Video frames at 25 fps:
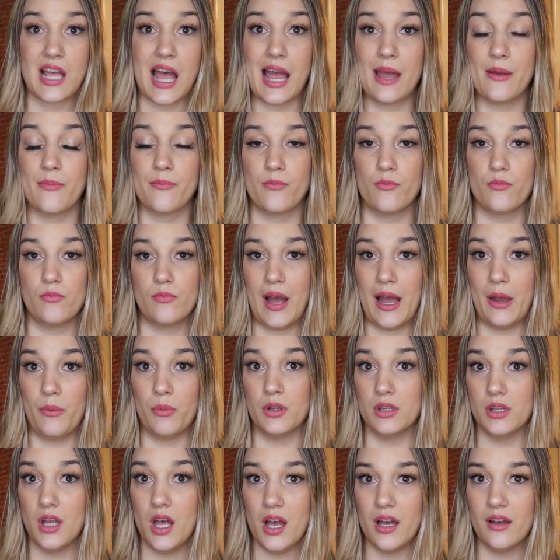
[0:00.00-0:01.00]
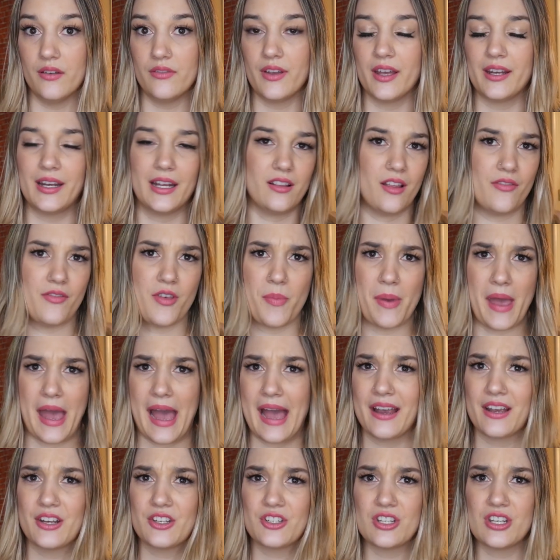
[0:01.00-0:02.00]
I will love, and I love the
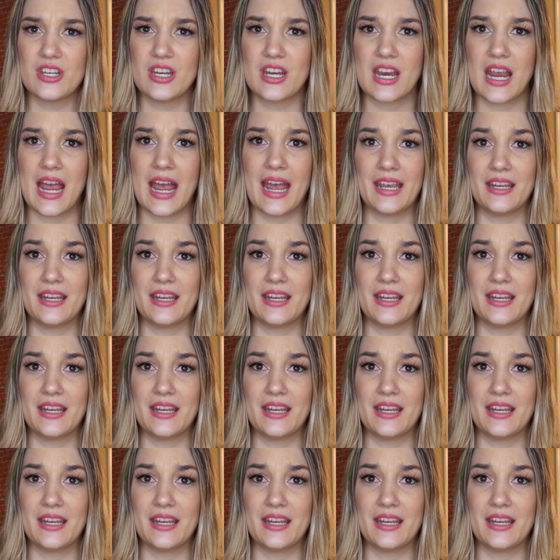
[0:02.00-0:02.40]
packaging.